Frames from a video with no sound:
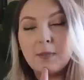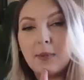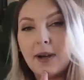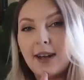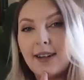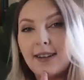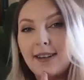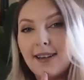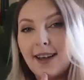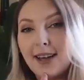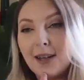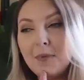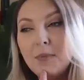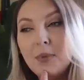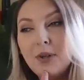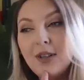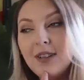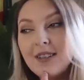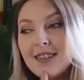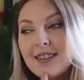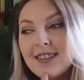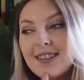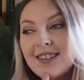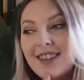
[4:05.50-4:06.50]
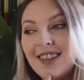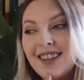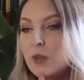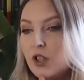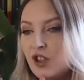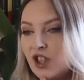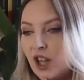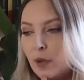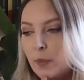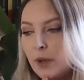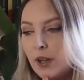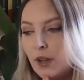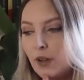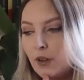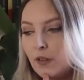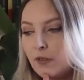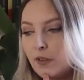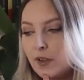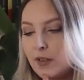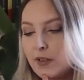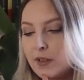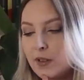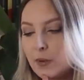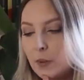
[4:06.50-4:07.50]
to buy 9 books, which I went
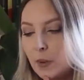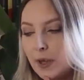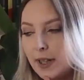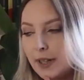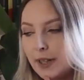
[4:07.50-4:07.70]
over as